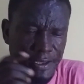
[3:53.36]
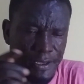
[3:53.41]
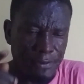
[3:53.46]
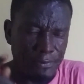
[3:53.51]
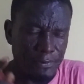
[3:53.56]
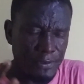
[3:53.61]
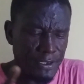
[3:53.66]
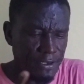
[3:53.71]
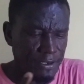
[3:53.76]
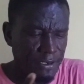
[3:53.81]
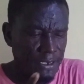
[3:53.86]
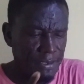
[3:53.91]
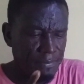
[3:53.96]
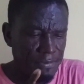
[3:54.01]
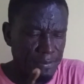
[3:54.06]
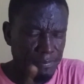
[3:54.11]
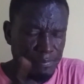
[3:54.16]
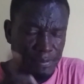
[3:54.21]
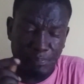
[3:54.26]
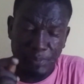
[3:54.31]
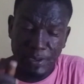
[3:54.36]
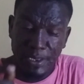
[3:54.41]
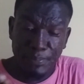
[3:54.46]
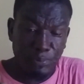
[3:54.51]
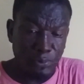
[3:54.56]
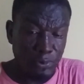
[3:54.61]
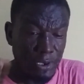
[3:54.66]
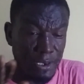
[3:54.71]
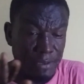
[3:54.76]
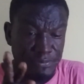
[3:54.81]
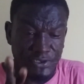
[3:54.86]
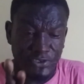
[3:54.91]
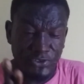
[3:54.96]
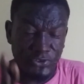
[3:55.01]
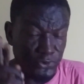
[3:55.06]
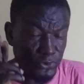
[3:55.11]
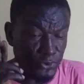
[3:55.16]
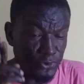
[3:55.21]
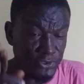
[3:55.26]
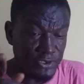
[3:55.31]
And yeah, let me, the people I'm
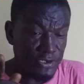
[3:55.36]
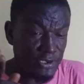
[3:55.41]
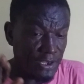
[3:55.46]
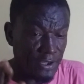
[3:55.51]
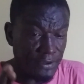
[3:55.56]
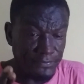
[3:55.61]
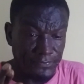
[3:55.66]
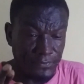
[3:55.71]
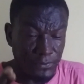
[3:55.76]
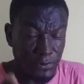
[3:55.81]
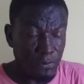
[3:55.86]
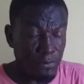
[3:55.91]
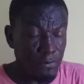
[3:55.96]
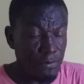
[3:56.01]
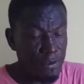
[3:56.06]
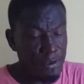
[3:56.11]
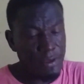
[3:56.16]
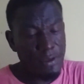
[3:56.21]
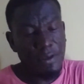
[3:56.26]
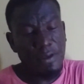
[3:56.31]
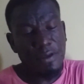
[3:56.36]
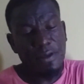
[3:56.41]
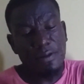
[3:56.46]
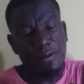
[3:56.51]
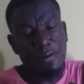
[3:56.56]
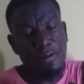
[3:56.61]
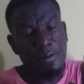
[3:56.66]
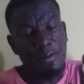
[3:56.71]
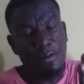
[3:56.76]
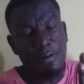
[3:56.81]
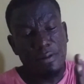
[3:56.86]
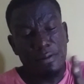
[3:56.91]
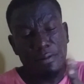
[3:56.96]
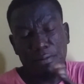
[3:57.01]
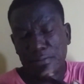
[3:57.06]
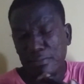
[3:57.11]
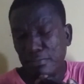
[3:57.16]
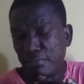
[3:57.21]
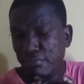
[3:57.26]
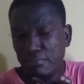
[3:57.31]
just rooting out for,
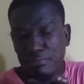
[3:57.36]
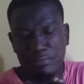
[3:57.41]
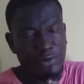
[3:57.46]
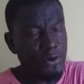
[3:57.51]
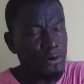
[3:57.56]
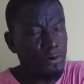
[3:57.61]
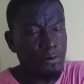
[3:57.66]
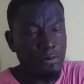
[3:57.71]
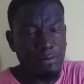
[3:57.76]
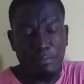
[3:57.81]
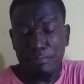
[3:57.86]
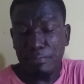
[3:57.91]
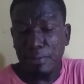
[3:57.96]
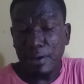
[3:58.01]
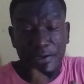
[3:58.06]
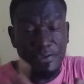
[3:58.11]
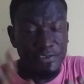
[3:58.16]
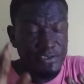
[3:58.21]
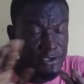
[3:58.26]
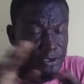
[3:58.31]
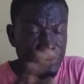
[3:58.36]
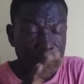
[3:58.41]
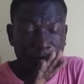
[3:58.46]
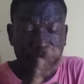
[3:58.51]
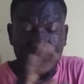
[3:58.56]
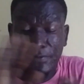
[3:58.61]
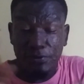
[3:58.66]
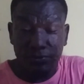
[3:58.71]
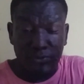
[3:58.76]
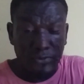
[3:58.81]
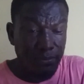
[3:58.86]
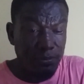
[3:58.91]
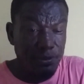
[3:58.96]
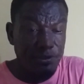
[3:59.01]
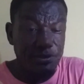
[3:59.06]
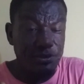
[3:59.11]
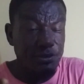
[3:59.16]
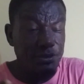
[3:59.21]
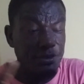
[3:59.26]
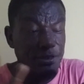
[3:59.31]
yo, BLACKSHERIF,
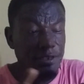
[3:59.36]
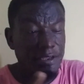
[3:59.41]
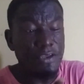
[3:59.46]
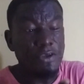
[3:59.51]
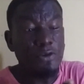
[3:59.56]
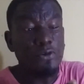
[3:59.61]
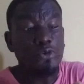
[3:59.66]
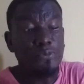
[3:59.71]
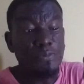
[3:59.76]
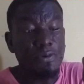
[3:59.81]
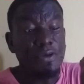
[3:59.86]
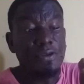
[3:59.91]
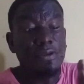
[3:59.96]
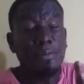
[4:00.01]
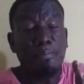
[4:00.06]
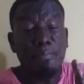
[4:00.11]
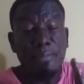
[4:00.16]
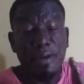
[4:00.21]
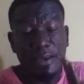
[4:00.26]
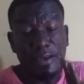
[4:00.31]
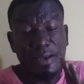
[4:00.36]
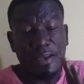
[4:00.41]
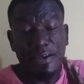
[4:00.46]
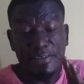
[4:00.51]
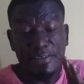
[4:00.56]
automatically he will be the main